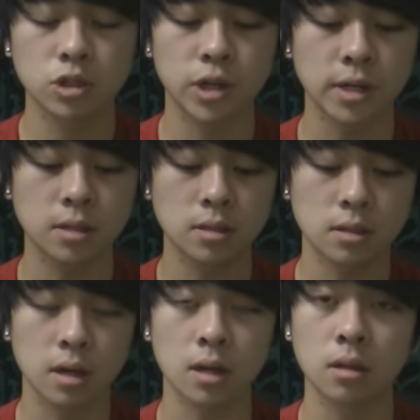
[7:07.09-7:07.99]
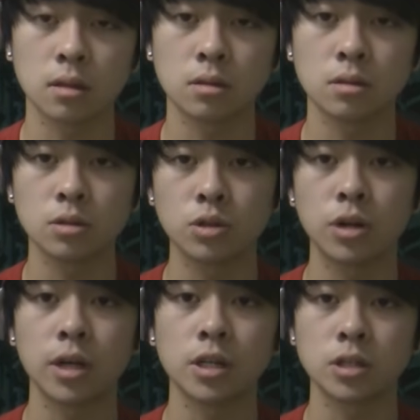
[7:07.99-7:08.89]
trace and do
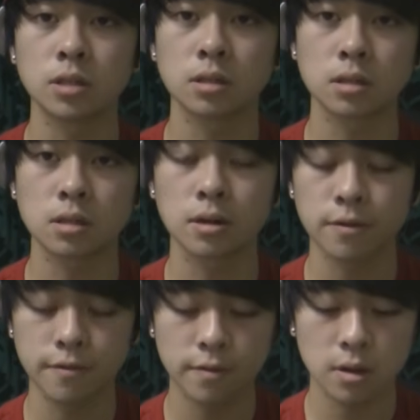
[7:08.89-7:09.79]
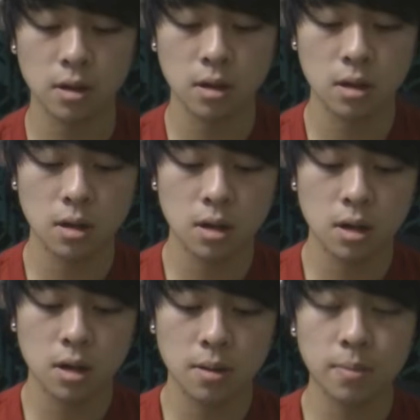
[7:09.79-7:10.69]
your hinges and stuff.
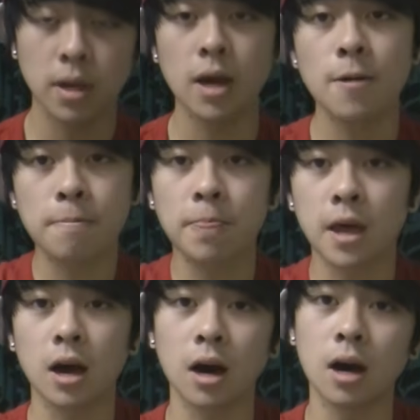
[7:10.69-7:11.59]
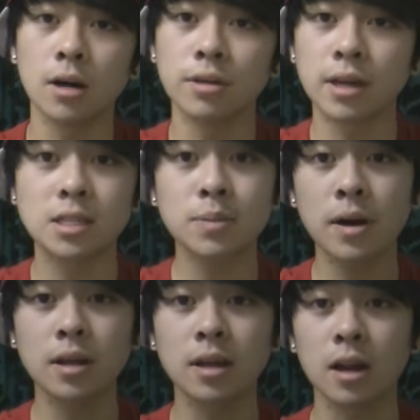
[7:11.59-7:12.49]
But yeah, uh, that's
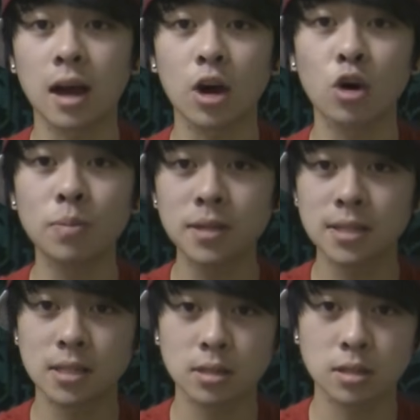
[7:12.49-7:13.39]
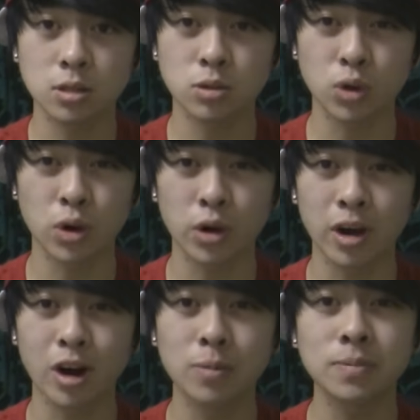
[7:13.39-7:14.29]
about it. I hope this tutorial
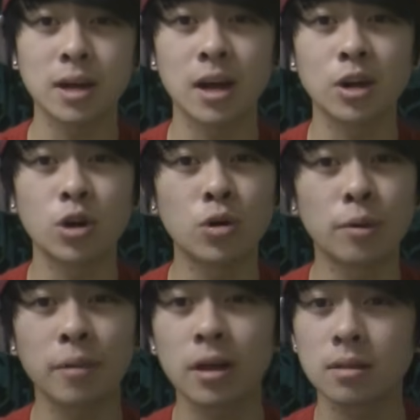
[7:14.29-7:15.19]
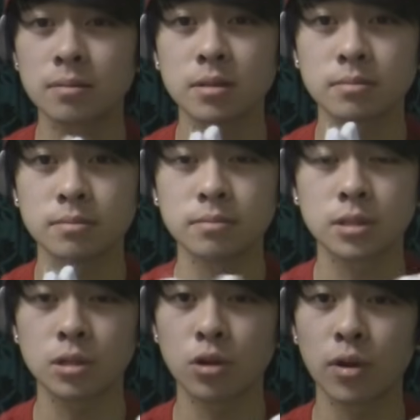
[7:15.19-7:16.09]
helped. I know I'm not
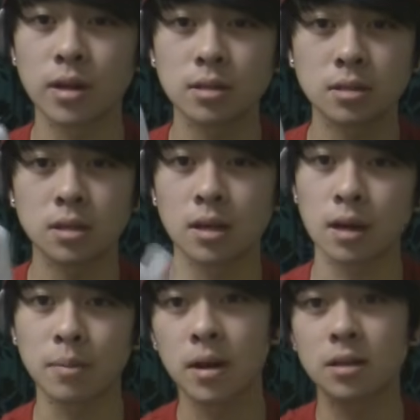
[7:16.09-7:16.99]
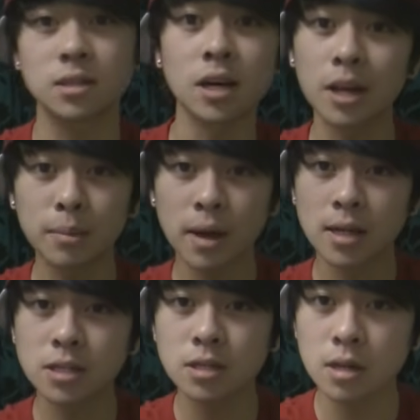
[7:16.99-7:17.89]
the greatest, like I'm not a tutting
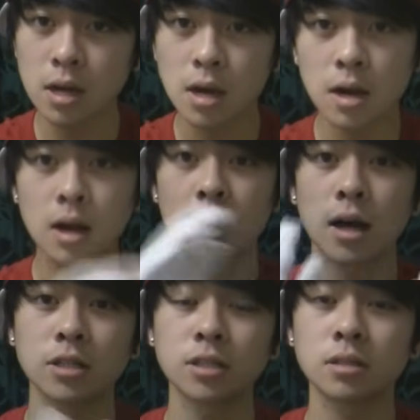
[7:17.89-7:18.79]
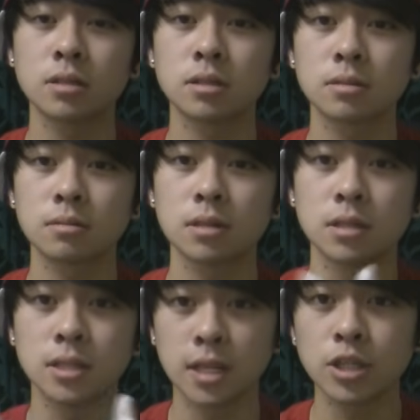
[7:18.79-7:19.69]
master. I just
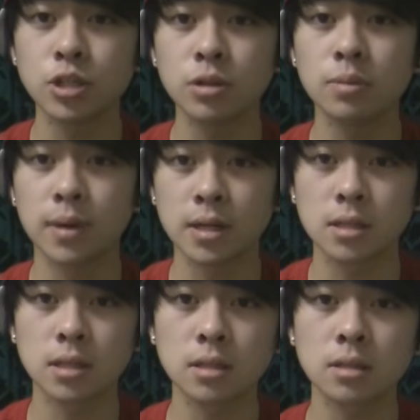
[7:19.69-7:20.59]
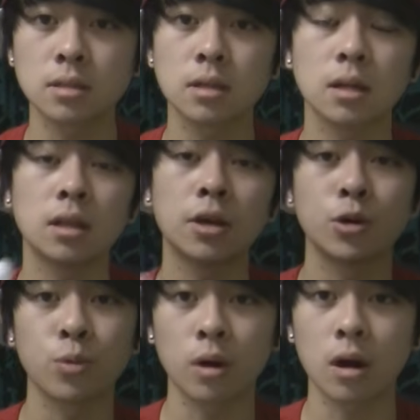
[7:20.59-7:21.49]
can teach you the basics and let
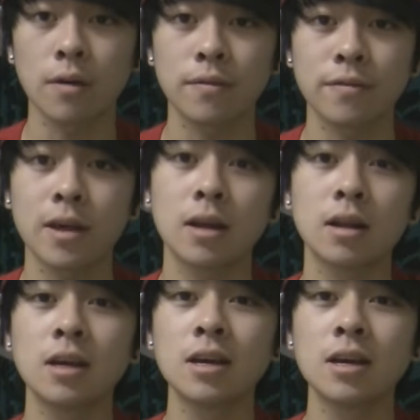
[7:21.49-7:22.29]
you work off of that.